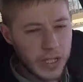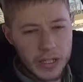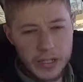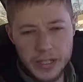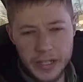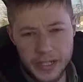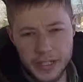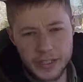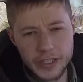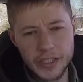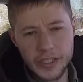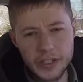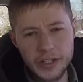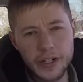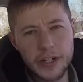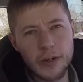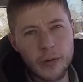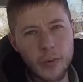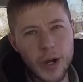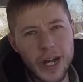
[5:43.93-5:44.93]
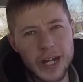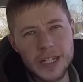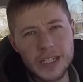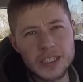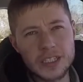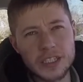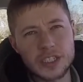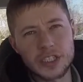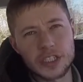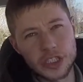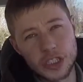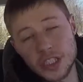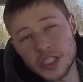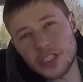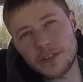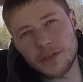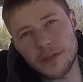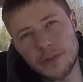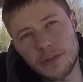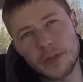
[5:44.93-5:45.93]
Interior wise,
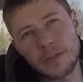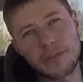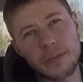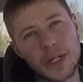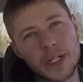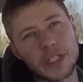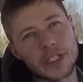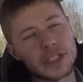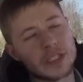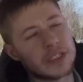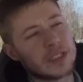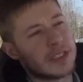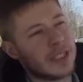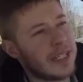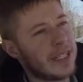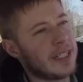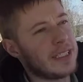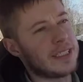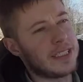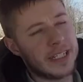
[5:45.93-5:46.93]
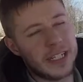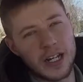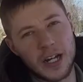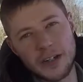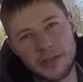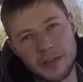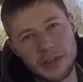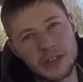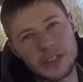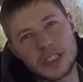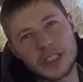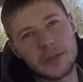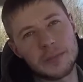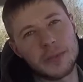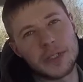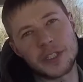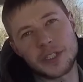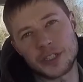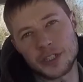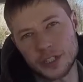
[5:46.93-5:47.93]
just from the pictures, like I say, I've only seen
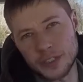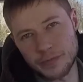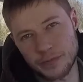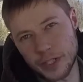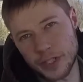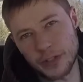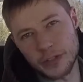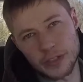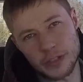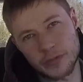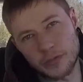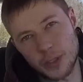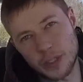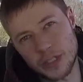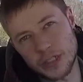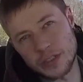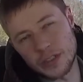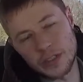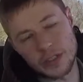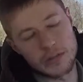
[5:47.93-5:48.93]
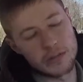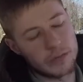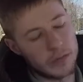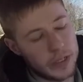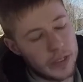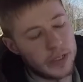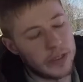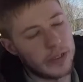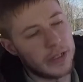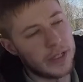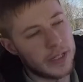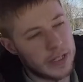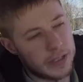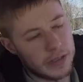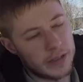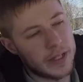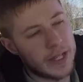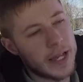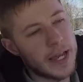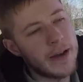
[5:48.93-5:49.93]
pictures and videos of what there is
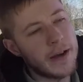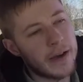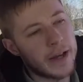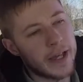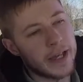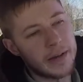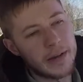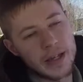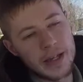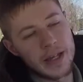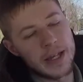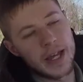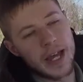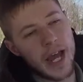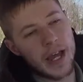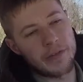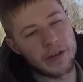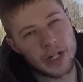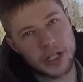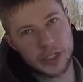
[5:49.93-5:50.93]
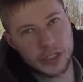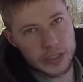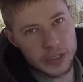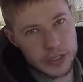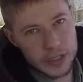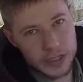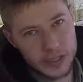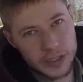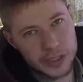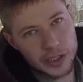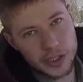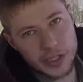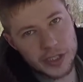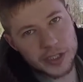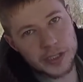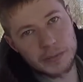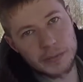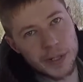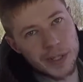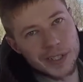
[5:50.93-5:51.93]
on the internet. I haven't actually seen these
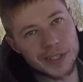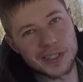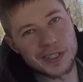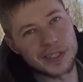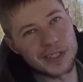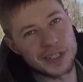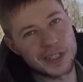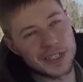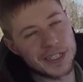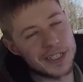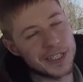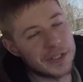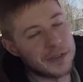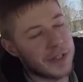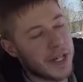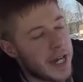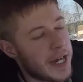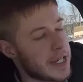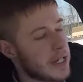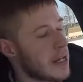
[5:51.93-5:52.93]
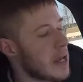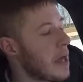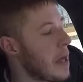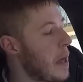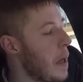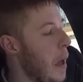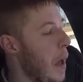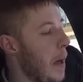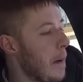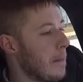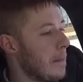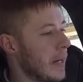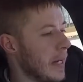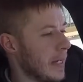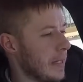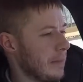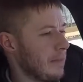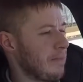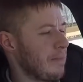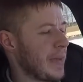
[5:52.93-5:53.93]
trucks in person, just like you guys.
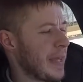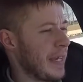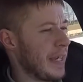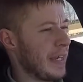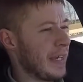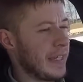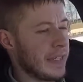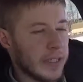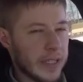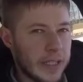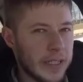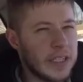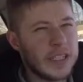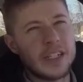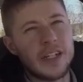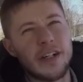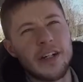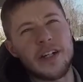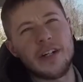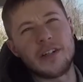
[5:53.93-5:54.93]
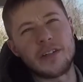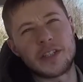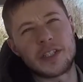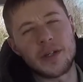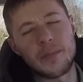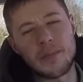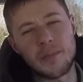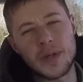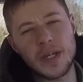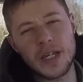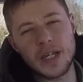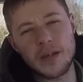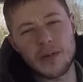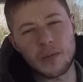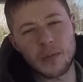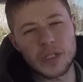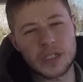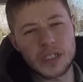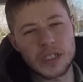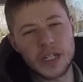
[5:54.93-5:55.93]
But the interior, to me,
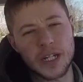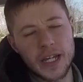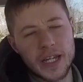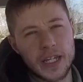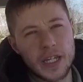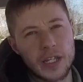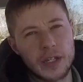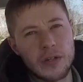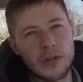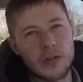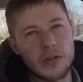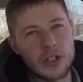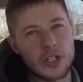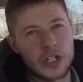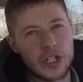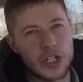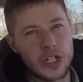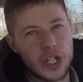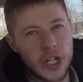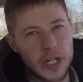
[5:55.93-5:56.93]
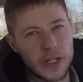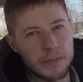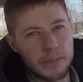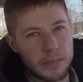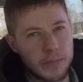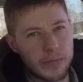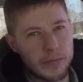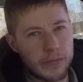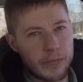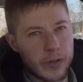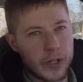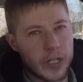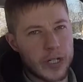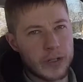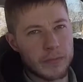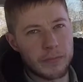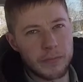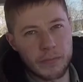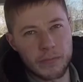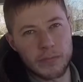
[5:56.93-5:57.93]
wasn't a huge jump
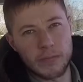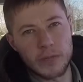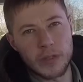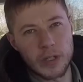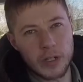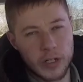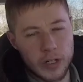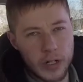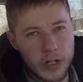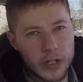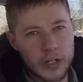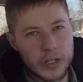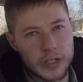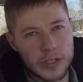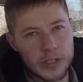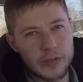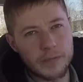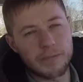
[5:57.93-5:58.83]
from the current